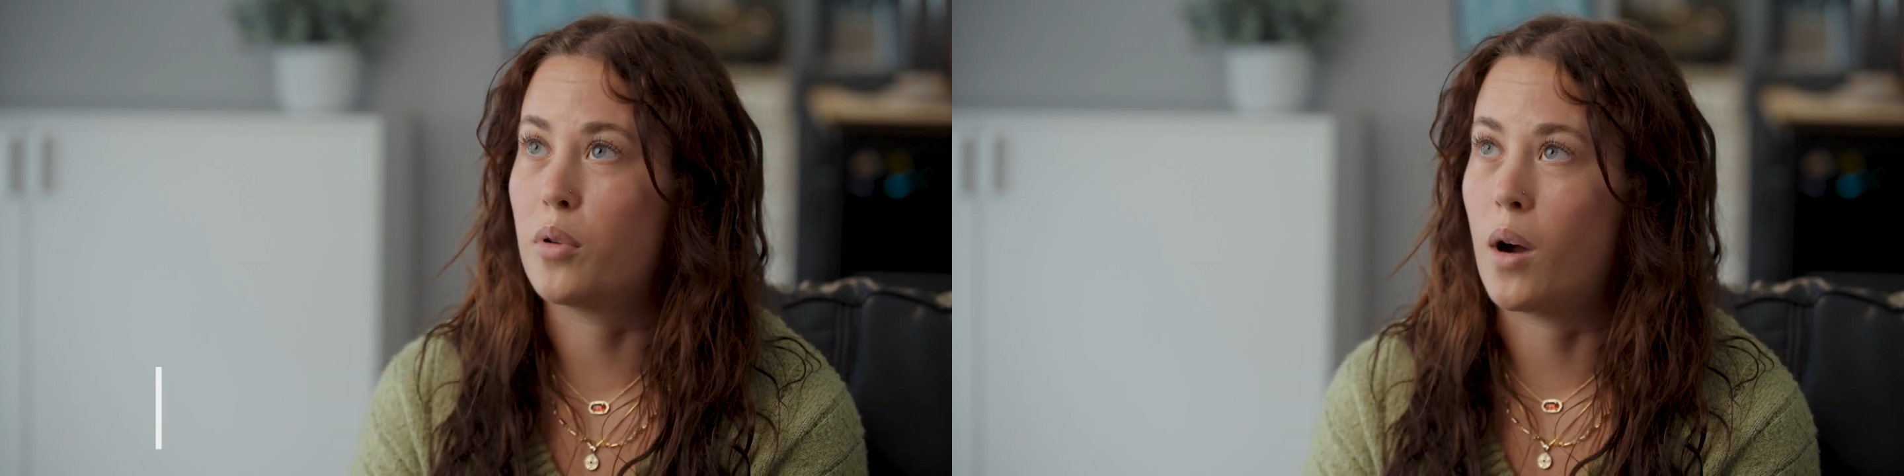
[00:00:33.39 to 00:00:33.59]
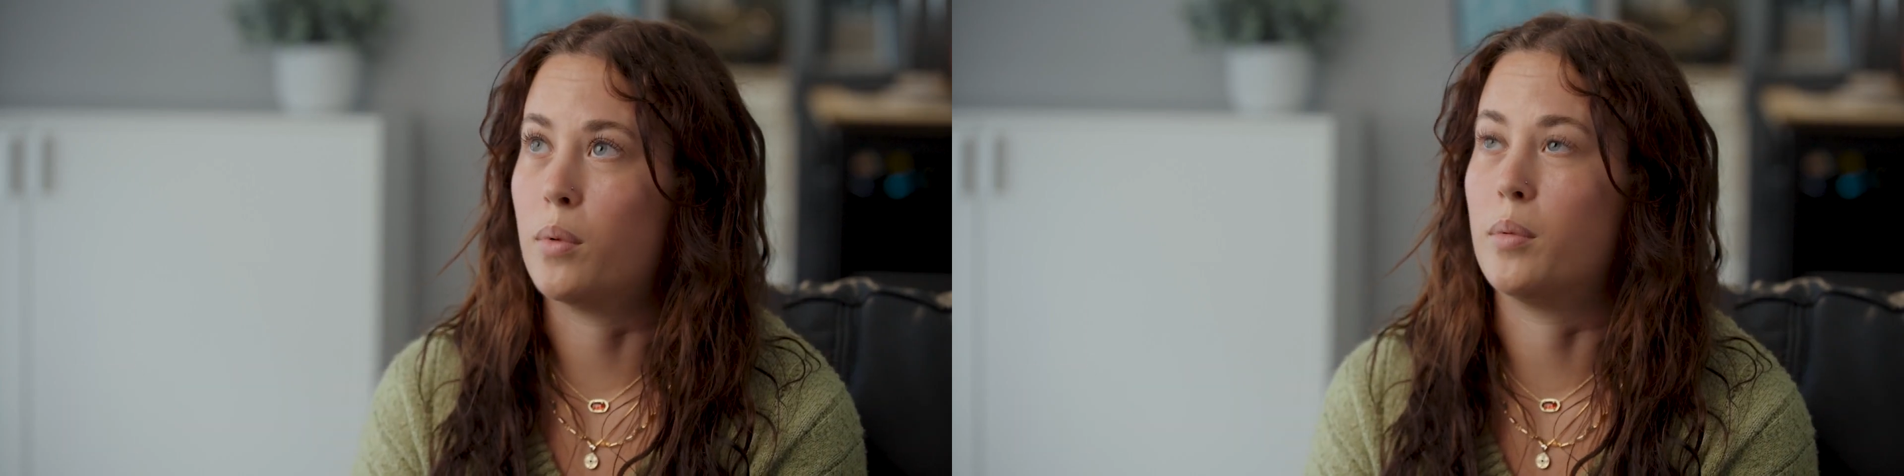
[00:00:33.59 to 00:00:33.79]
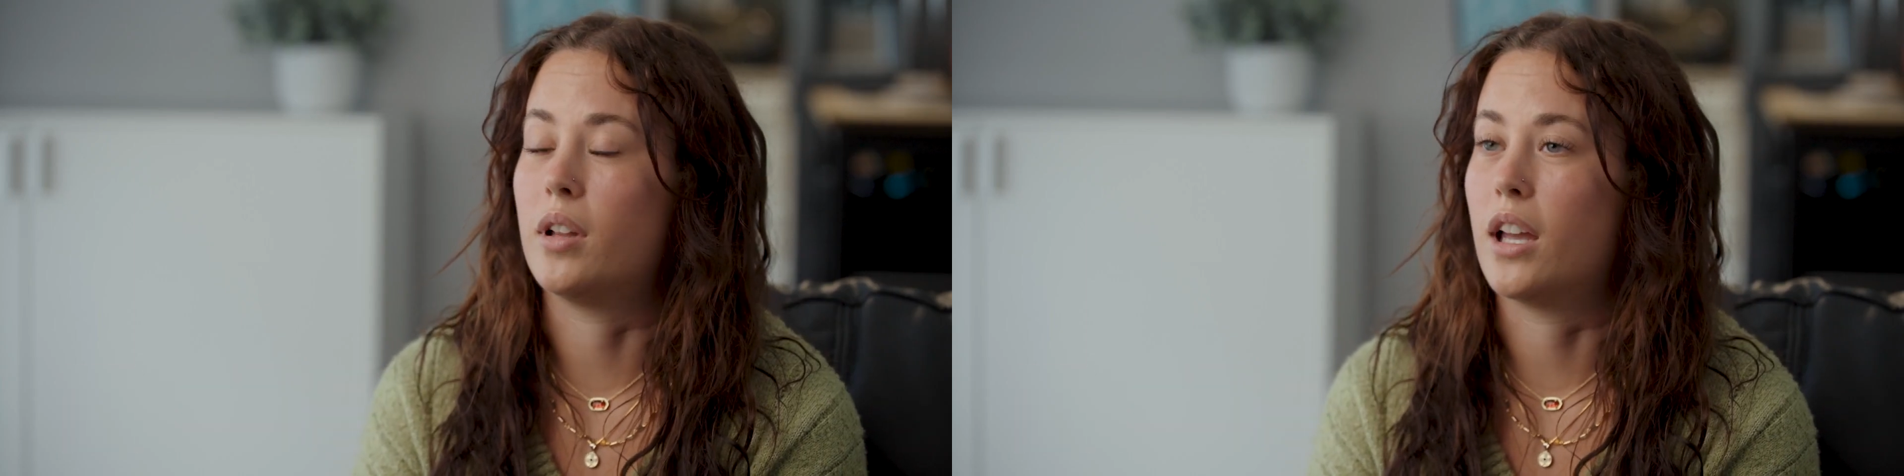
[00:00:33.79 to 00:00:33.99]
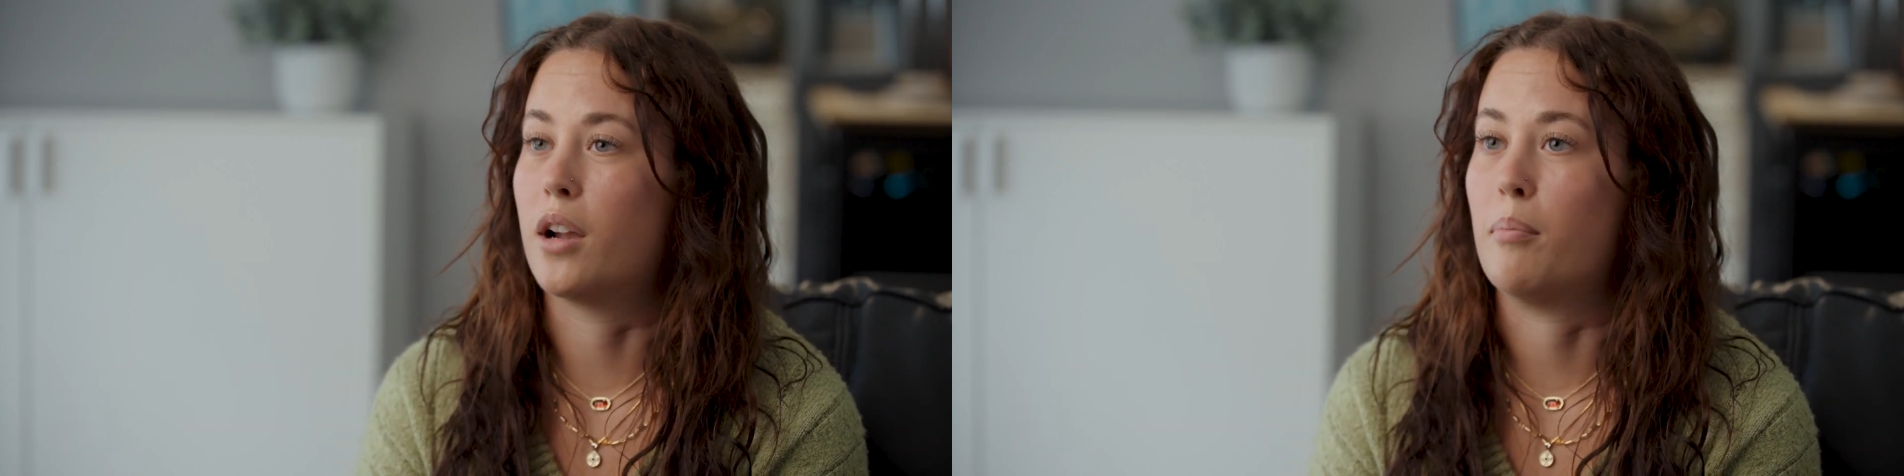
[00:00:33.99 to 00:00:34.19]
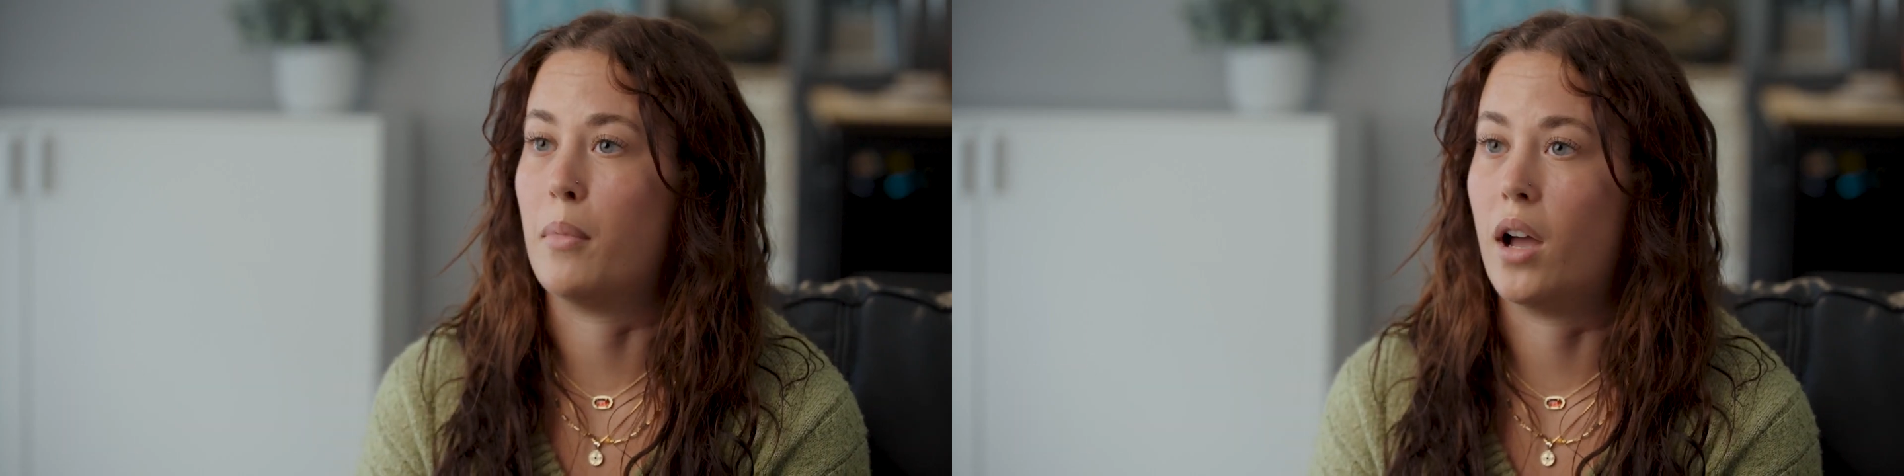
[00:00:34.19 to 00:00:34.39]
probably
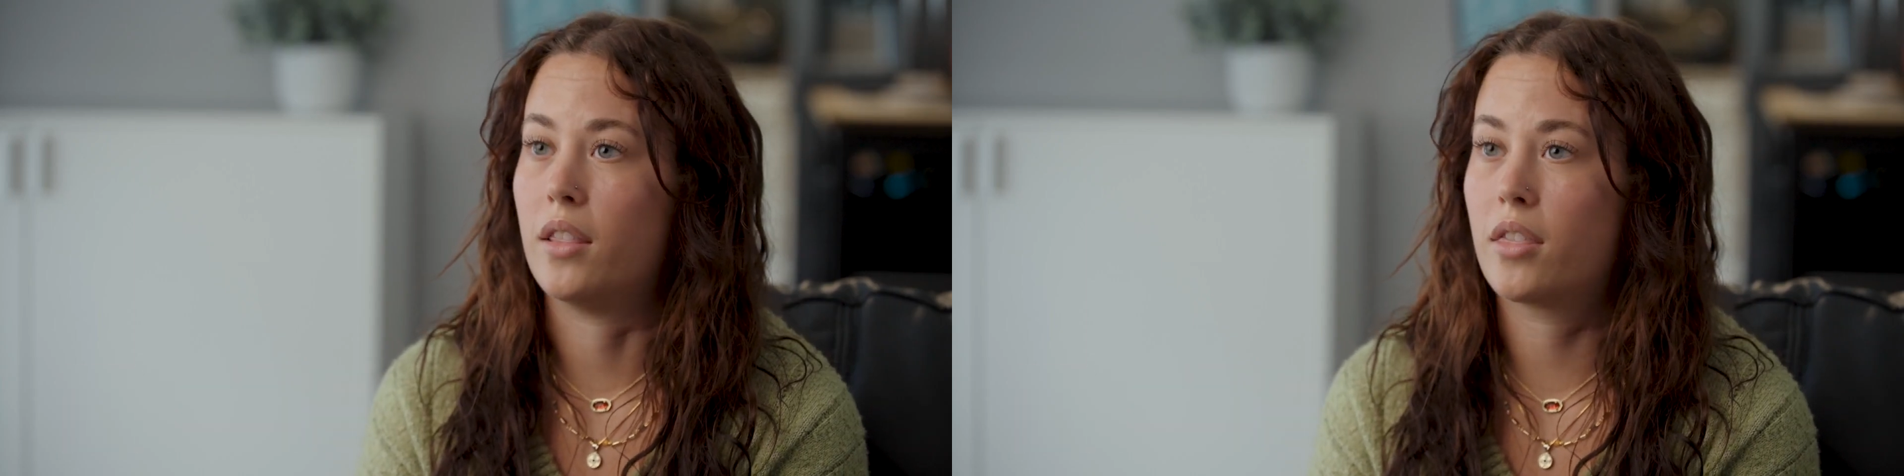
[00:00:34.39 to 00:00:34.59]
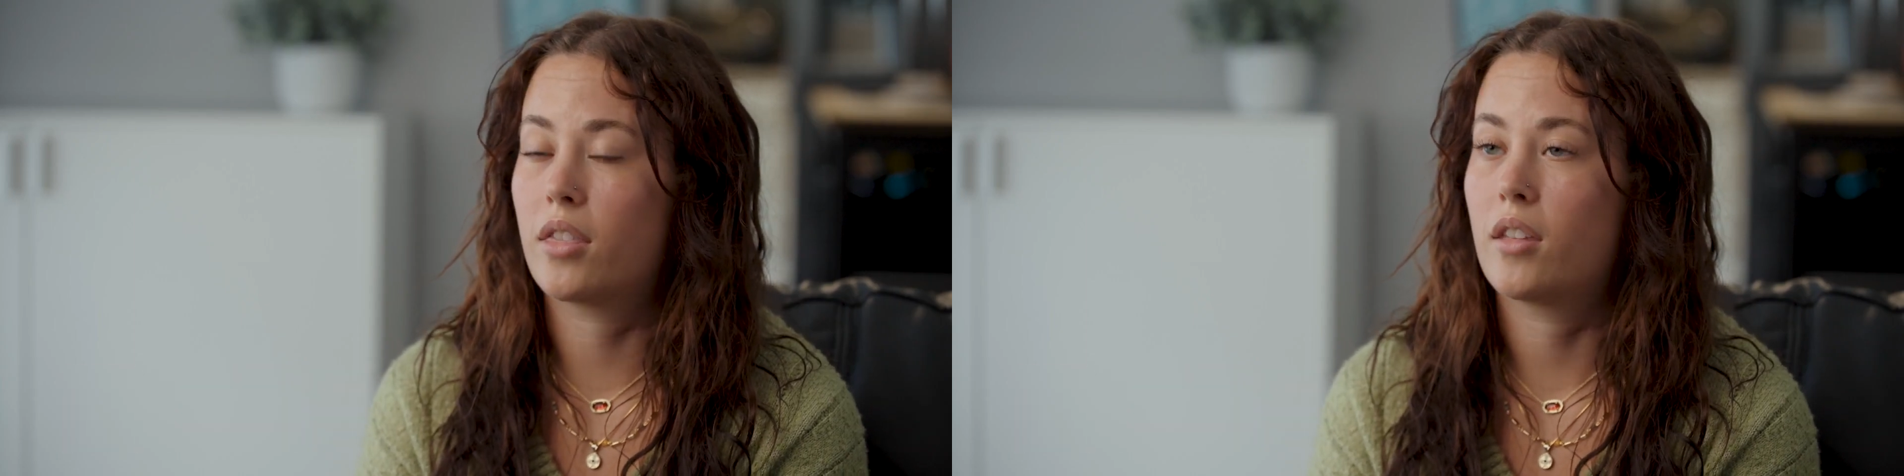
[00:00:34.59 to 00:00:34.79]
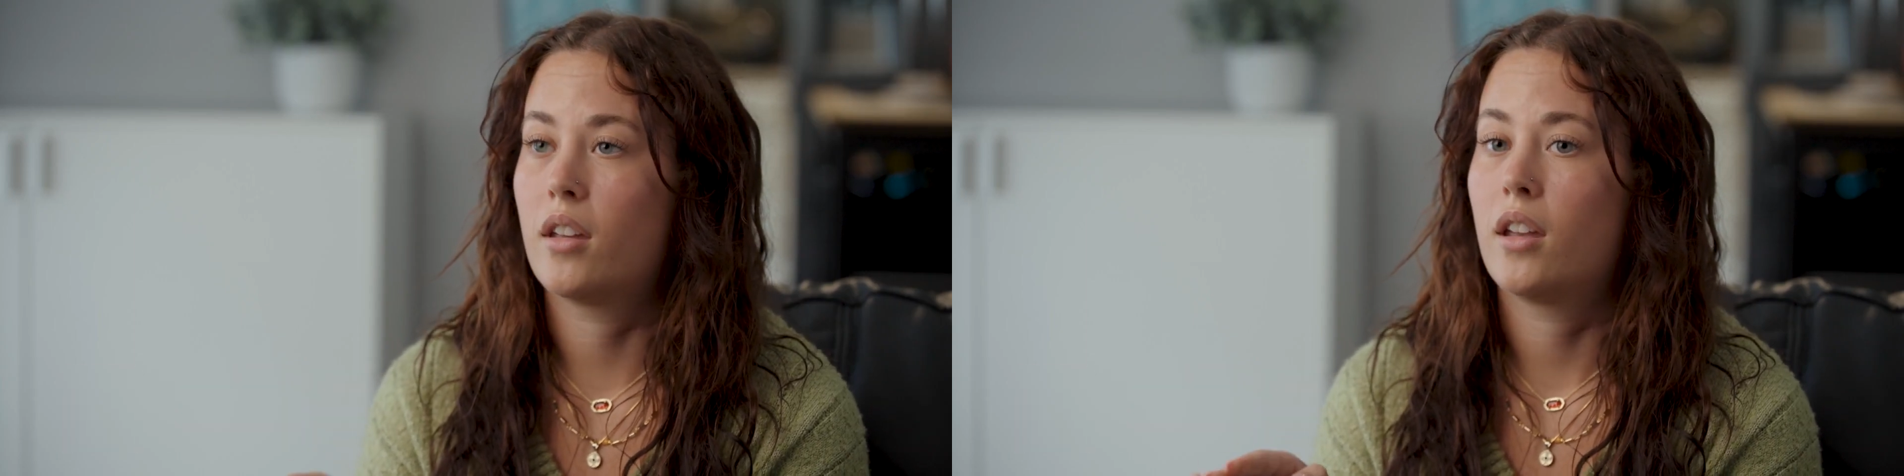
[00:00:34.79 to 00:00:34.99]
like a month